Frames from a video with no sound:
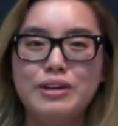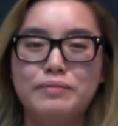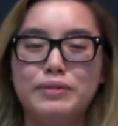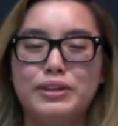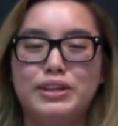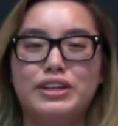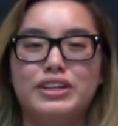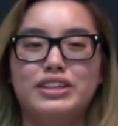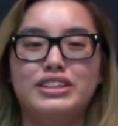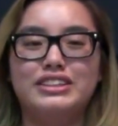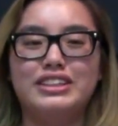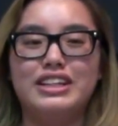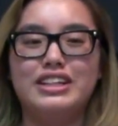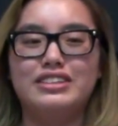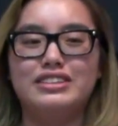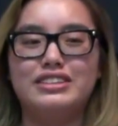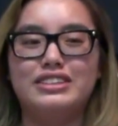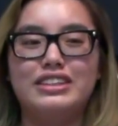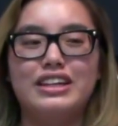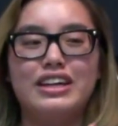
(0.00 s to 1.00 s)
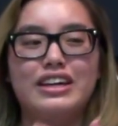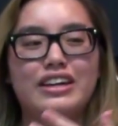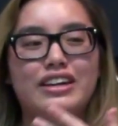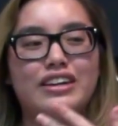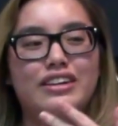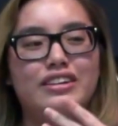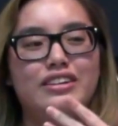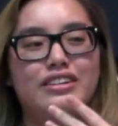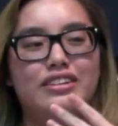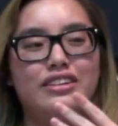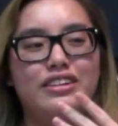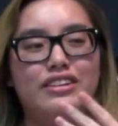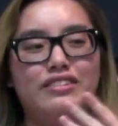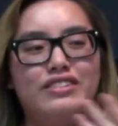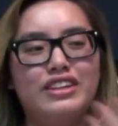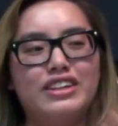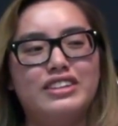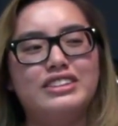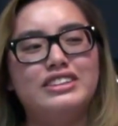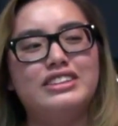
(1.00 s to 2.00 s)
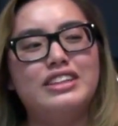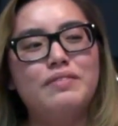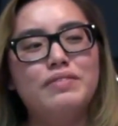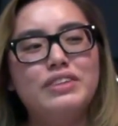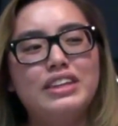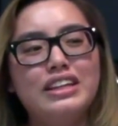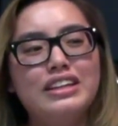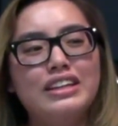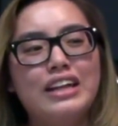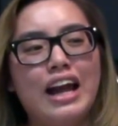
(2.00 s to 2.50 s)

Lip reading: because if there's something